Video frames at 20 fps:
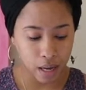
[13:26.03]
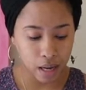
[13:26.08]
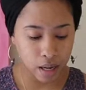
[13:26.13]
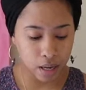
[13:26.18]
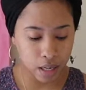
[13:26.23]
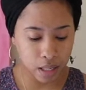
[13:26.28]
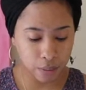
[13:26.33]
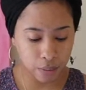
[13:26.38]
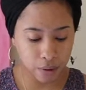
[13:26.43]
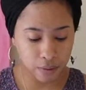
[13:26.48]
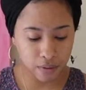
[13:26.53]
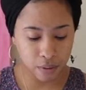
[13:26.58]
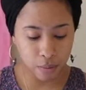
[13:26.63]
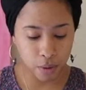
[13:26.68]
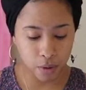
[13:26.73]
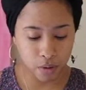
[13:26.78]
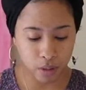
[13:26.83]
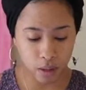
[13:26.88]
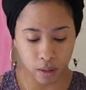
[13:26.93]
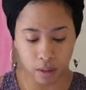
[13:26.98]
It is one of the
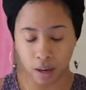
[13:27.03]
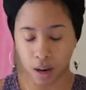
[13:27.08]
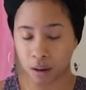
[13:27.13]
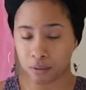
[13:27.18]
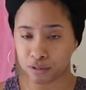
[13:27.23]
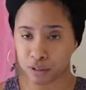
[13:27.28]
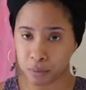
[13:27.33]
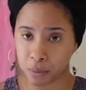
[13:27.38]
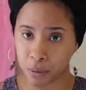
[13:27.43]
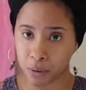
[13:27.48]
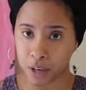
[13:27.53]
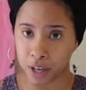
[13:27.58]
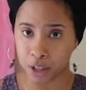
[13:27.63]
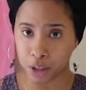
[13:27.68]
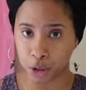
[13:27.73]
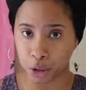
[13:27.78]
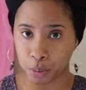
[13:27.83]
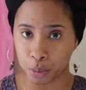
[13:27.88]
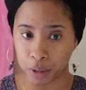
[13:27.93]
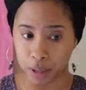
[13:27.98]
most uncomfortable
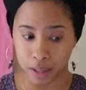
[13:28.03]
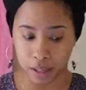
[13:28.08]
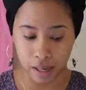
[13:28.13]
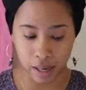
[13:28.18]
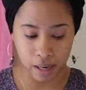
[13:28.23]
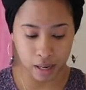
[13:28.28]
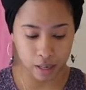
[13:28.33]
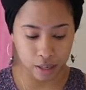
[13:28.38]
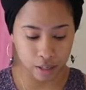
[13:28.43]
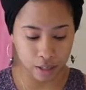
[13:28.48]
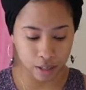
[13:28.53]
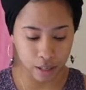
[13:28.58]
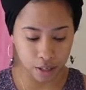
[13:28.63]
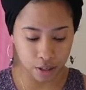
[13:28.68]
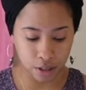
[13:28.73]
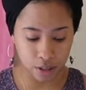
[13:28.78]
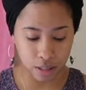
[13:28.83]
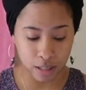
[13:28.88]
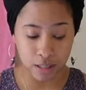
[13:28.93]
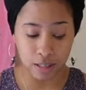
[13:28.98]
and humiliating
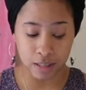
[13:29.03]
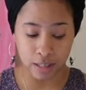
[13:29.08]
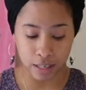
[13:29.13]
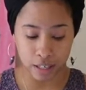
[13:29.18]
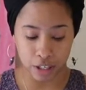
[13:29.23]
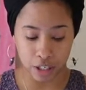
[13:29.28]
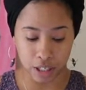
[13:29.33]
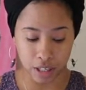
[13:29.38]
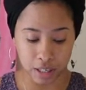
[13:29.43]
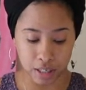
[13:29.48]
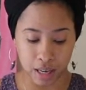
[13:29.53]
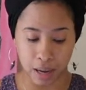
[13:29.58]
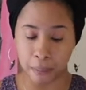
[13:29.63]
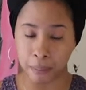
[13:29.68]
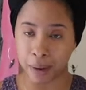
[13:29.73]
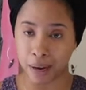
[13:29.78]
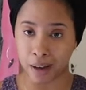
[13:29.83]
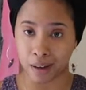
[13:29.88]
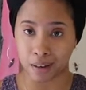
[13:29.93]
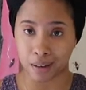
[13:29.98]
sen- sensations a
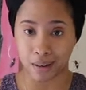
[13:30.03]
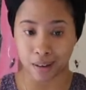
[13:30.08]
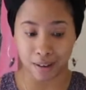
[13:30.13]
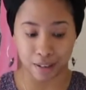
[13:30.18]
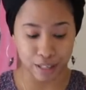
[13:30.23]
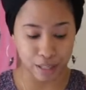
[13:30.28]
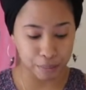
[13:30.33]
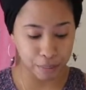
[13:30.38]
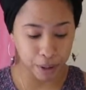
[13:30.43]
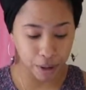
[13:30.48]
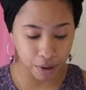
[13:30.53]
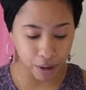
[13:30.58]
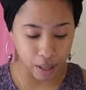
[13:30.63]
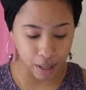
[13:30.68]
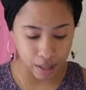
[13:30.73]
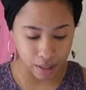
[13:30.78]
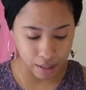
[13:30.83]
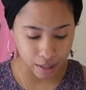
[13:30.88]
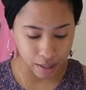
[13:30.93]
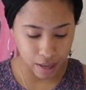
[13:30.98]
man can
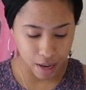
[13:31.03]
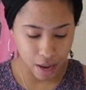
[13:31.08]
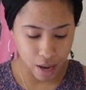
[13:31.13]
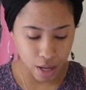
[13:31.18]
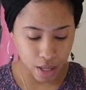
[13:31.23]
experience,